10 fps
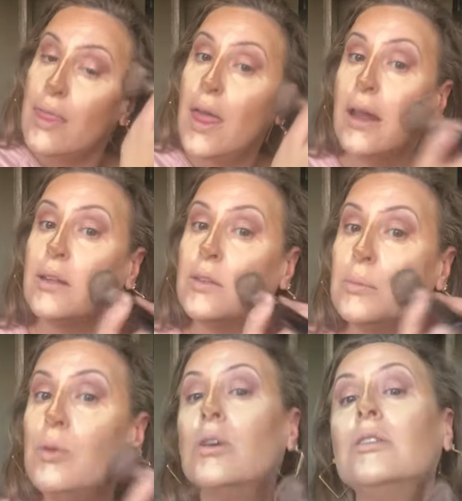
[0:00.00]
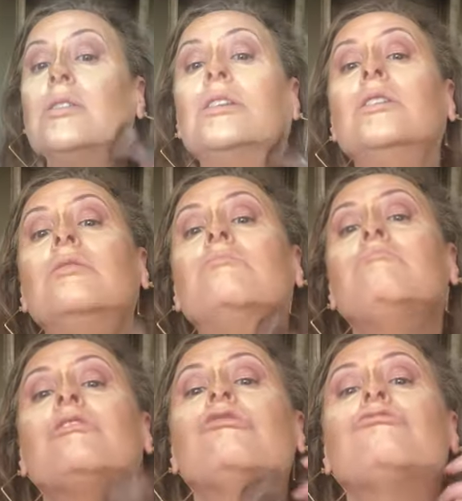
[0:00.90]
that is important too.
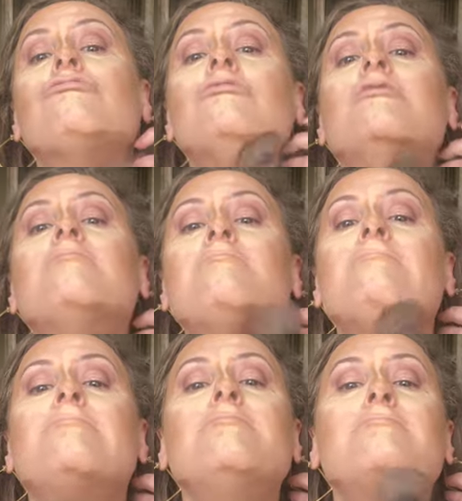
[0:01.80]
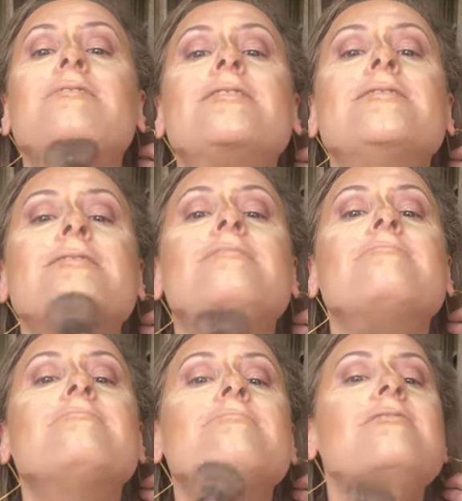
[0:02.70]
Make sure you blend down
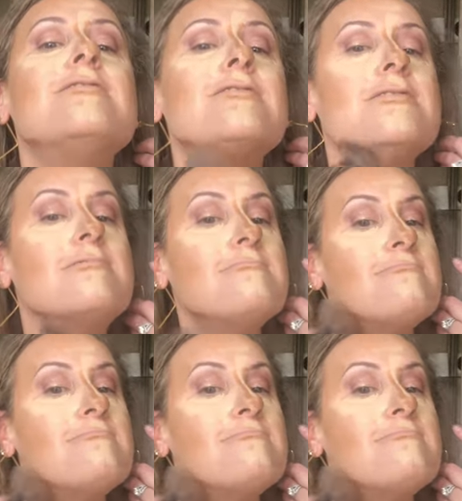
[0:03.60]
your neck.